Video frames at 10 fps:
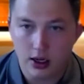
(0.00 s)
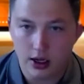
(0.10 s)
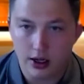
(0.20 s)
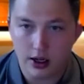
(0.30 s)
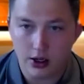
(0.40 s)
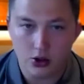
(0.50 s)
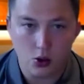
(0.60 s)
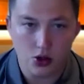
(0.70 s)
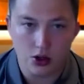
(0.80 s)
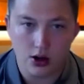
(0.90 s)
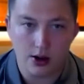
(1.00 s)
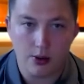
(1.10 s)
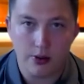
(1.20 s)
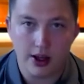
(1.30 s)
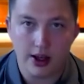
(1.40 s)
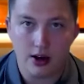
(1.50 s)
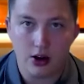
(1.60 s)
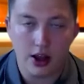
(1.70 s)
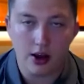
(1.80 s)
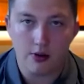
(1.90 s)
And George and I, when we're
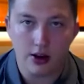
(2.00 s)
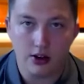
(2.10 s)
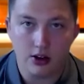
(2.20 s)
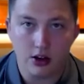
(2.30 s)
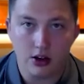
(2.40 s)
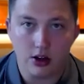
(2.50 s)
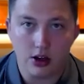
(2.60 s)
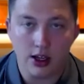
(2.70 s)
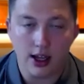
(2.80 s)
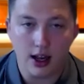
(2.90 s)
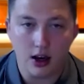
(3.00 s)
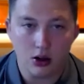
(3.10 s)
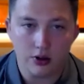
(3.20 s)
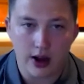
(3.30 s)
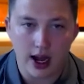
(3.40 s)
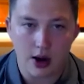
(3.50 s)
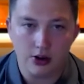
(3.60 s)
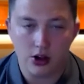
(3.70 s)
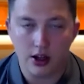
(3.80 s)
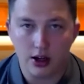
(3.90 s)
looking at things, you can get lost for
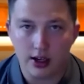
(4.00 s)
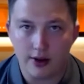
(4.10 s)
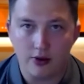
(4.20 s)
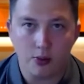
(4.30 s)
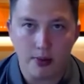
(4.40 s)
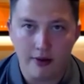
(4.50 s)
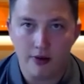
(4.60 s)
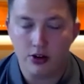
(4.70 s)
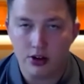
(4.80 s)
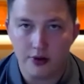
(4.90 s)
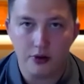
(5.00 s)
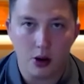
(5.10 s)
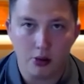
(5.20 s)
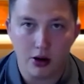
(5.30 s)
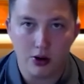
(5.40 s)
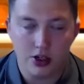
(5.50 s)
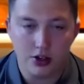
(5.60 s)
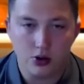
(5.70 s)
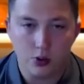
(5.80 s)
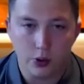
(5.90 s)
hours looking at different methods and different
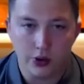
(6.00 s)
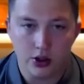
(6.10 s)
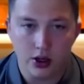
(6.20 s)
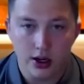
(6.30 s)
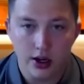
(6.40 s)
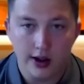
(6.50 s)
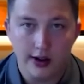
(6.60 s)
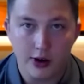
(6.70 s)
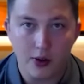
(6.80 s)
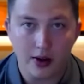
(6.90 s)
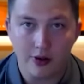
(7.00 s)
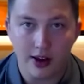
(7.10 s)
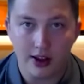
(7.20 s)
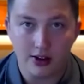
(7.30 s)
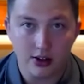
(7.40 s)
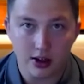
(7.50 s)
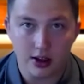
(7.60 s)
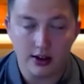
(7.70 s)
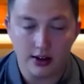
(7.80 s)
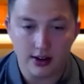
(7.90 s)
approaches towards doing things.
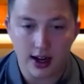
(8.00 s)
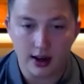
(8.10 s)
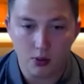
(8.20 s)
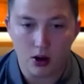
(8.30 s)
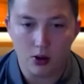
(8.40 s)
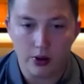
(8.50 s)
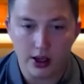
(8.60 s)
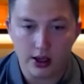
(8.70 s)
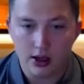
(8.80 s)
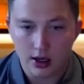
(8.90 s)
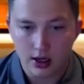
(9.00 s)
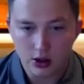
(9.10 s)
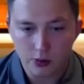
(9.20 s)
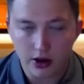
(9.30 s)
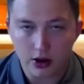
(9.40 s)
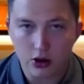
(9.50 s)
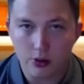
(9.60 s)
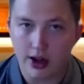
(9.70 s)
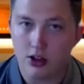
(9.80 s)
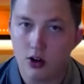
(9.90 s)
And it's exactly why we spend a good
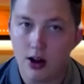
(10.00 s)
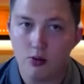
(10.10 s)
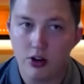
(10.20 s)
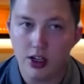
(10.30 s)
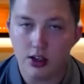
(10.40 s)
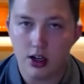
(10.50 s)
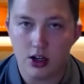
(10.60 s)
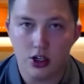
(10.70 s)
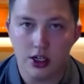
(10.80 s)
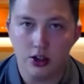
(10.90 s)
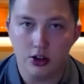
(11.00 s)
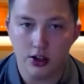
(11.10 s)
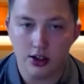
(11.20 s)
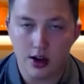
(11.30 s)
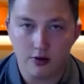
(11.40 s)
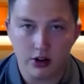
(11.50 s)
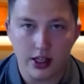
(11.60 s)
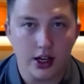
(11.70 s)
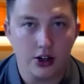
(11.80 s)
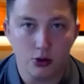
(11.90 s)
amount of time researching and doing discovery
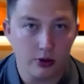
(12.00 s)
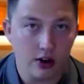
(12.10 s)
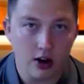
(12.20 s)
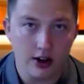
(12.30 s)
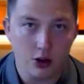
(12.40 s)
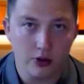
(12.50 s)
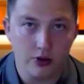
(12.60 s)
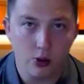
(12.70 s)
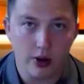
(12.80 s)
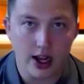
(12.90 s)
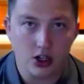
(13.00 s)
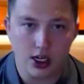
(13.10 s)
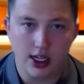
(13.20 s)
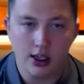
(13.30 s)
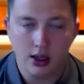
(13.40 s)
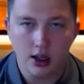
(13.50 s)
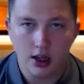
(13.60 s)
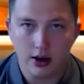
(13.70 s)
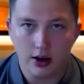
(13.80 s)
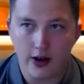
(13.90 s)
sessions with clients before we actually
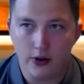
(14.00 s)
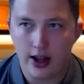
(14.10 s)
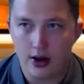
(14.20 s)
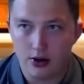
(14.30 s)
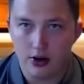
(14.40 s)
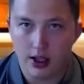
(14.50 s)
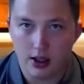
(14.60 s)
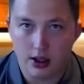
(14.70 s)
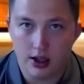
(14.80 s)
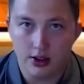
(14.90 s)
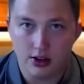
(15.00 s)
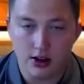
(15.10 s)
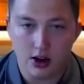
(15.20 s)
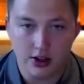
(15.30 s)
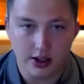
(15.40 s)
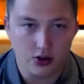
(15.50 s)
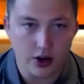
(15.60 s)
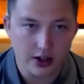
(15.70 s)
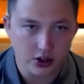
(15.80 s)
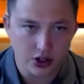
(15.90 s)
nail down into starting a
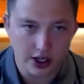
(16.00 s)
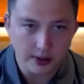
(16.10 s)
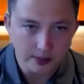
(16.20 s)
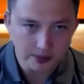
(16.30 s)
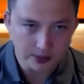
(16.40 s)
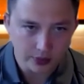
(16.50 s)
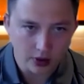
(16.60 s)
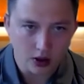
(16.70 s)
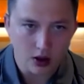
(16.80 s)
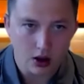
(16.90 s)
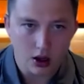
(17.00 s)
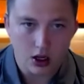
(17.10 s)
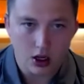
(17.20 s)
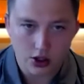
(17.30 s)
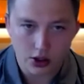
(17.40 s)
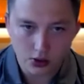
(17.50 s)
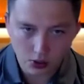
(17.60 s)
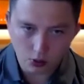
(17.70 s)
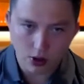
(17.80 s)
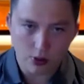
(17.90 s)
strategy. So
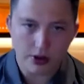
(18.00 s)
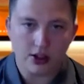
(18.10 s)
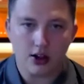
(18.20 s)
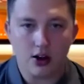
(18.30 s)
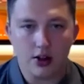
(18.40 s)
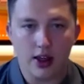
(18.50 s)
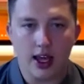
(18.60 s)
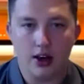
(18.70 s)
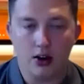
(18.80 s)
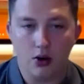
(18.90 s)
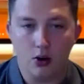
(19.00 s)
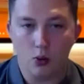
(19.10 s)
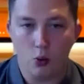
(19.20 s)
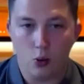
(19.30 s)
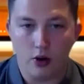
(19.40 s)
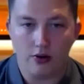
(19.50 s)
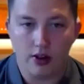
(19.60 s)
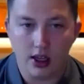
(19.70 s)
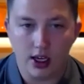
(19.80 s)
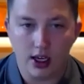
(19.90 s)
when we start then with
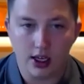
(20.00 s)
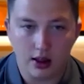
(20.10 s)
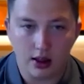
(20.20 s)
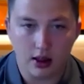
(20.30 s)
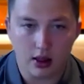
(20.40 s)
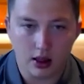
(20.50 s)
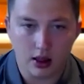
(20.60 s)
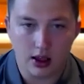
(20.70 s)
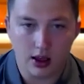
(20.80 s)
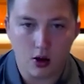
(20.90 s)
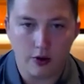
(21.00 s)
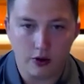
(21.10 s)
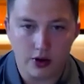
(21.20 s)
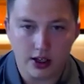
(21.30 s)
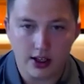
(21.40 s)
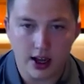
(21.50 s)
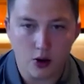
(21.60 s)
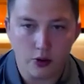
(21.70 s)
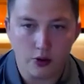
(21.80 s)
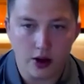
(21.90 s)
the offer
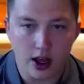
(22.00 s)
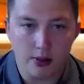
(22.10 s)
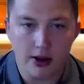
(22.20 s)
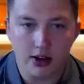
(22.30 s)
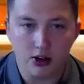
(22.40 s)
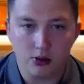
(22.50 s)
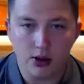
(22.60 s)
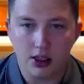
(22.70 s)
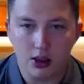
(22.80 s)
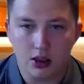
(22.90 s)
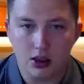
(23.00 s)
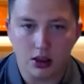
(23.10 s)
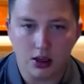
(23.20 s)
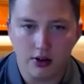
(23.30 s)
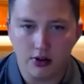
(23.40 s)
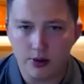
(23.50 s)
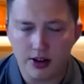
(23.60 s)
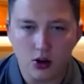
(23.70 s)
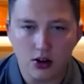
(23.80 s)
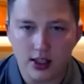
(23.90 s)
itself, it doesn't mean,
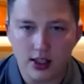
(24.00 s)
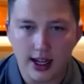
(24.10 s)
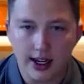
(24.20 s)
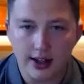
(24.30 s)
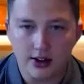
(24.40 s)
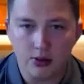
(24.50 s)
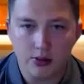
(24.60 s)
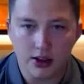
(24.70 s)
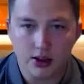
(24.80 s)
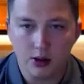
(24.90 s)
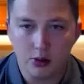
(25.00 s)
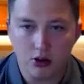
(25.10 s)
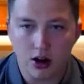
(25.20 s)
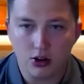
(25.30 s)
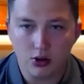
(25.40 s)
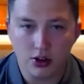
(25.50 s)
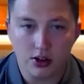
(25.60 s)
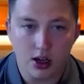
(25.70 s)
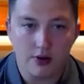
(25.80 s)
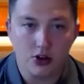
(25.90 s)
something's not selling. It doesn't mean that the product or the
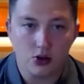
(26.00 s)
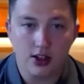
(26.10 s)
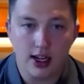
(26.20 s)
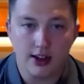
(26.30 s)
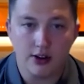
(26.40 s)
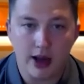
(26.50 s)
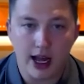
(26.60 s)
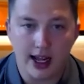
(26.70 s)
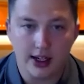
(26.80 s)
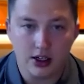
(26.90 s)
service you're selling is bad.